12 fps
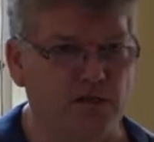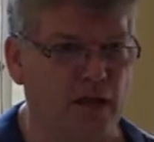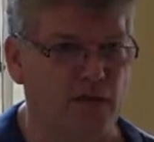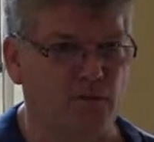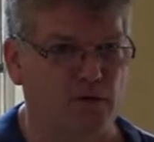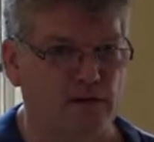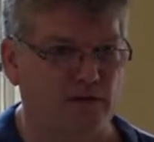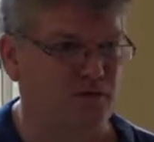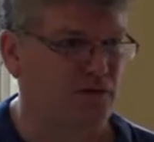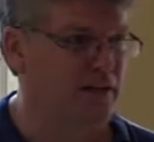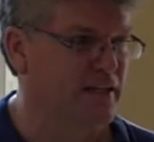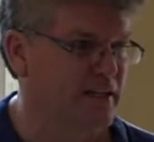and one of the
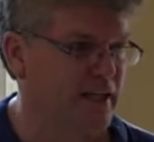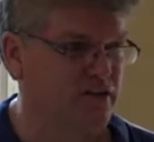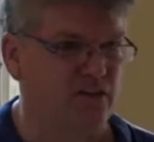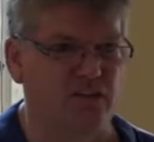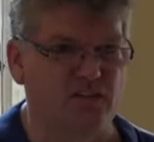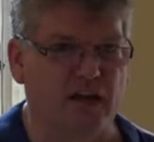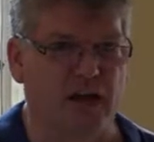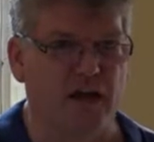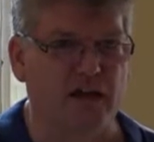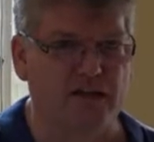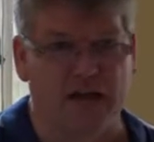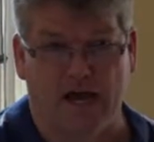funny things is,
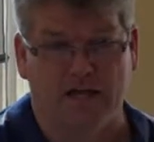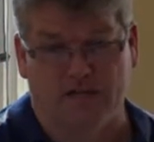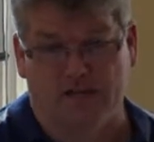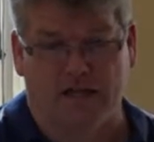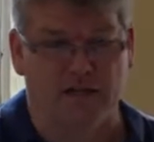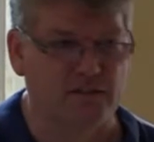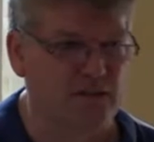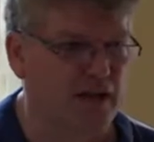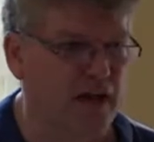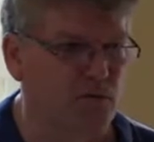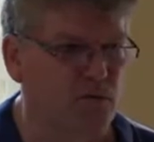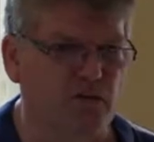uh, guys and ladies
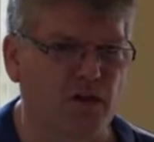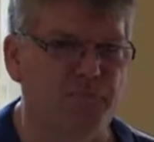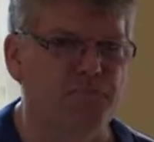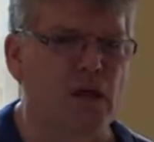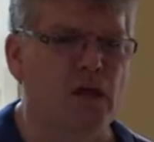alike will say,